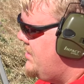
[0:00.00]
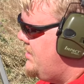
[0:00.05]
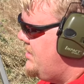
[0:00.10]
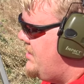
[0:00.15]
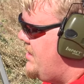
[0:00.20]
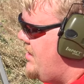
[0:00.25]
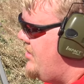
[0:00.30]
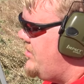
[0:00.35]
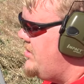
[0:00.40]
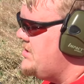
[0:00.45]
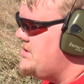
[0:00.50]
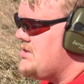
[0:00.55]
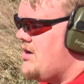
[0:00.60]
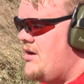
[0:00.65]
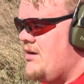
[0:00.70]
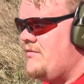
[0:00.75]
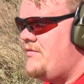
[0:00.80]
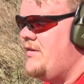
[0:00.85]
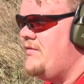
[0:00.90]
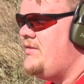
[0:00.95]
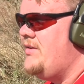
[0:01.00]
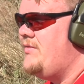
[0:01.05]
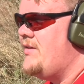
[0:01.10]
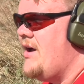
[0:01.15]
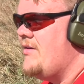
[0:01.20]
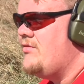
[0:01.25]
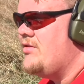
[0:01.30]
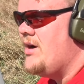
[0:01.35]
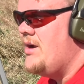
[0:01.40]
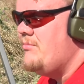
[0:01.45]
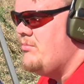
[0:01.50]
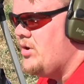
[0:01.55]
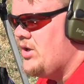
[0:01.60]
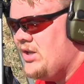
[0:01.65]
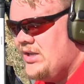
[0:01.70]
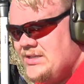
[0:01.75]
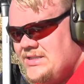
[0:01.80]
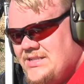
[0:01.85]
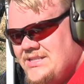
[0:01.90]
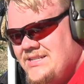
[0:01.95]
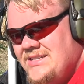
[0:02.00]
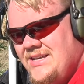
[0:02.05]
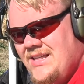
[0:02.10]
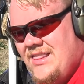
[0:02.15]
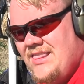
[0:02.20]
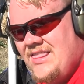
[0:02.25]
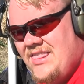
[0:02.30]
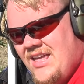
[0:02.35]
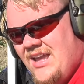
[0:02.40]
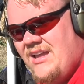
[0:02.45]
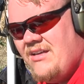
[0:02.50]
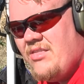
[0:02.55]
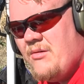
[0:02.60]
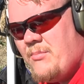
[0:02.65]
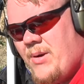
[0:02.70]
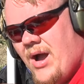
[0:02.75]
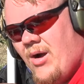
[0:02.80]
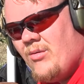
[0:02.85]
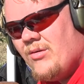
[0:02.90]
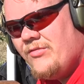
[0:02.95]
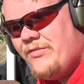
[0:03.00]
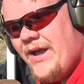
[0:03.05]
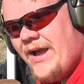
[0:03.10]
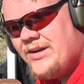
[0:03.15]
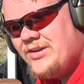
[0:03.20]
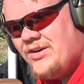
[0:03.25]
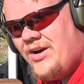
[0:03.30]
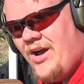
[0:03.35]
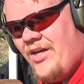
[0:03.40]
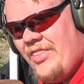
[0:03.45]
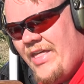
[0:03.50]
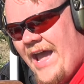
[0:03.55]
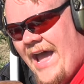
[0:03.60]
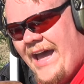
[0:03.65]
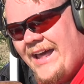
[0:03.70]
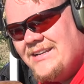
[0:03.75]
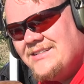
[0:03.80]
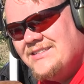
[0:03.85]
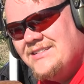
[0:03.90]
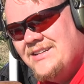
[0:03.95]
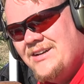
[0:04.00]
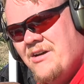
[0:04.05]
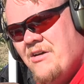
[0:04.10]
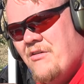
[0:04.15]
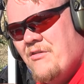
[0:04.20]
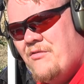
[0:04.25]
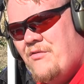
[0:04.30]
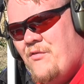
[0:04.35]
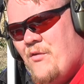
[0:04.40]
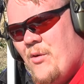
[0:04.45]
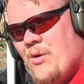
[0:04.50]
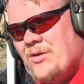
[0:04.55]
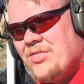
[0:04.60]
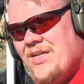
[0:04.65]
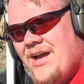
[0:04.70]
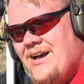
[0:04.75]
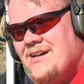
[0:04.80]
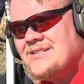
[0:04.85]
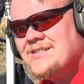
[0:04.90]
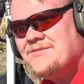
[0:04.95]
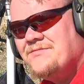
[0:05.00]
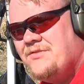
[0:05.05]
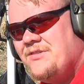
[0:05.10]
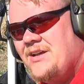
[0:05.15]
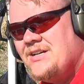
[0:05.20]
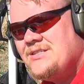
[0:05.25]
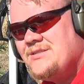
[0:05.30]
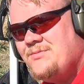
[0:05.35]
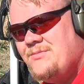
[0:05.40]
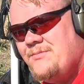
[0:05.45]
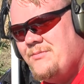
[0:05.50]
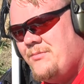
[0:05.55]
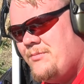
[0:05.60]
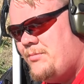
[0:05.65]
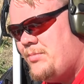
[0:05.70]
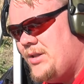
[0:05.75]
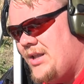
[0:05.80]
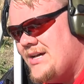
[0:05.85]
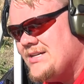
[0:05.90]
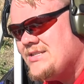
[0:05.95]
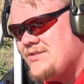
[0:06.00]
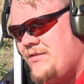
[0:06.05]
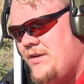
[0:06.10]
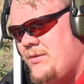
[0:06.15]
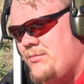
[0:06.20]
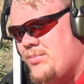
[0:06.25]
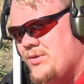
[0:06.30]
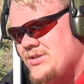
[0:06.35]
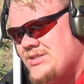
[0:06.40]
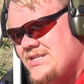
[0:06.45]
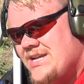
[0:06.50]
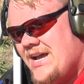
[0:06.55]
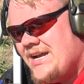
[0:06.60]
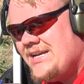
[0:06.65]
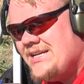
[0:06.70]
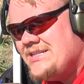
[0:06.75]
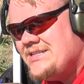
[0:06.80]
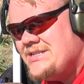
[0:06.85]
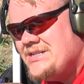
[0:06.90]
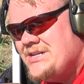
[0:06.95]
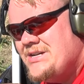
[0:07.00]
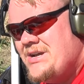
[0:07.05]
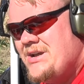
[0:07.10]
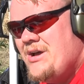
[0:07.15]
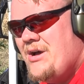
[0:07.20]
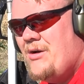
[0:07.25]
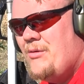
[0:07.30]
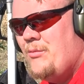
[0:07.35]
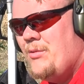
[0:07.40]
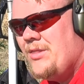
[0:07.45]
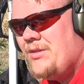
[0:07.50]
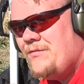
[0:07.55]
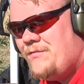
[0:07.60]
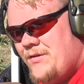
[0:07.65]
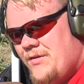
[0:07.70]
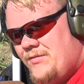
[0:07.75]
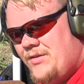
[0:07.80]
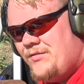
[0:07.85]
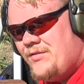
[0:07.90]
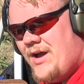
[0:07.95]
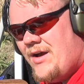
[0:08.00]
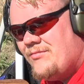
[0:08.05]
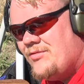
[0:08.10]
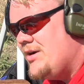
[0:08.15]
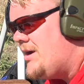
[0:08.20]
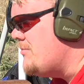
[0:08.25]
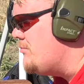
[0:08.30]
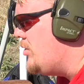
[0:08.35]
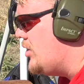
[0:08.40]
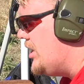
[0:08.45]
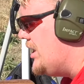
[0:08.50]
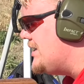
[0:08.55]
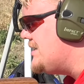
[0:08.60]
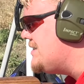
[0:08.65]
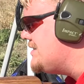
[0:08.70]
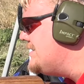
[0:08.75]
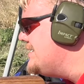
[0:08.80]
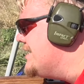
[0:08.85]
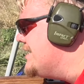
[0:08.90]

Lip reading: Now these are 55 grain bullets. Think of the power factor on that. 4,000 plus feet per second with a 55 grain bullet.